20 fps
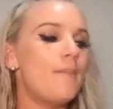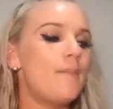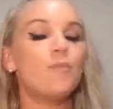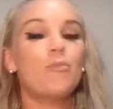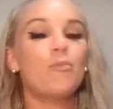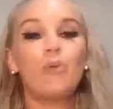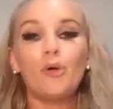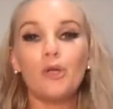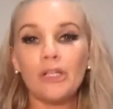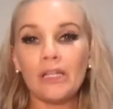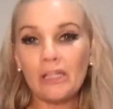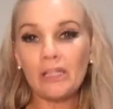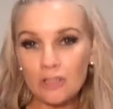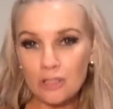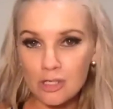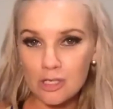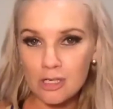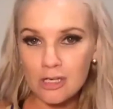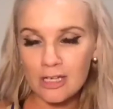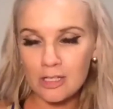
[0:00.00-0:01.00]
put
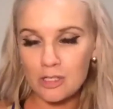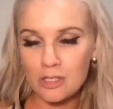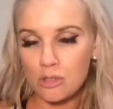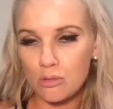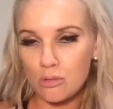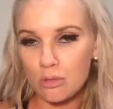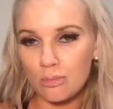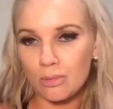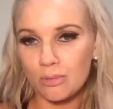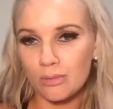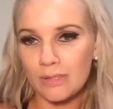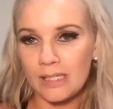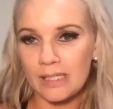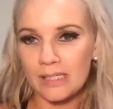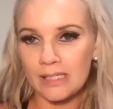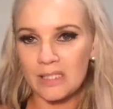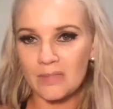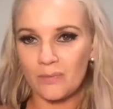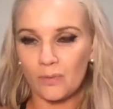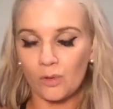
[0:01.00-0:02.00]
into a chewable
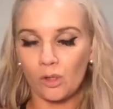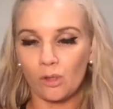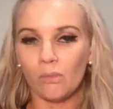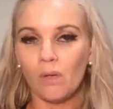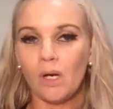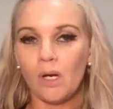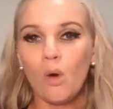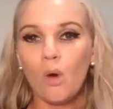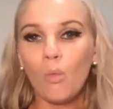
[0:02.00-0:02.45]
kids form.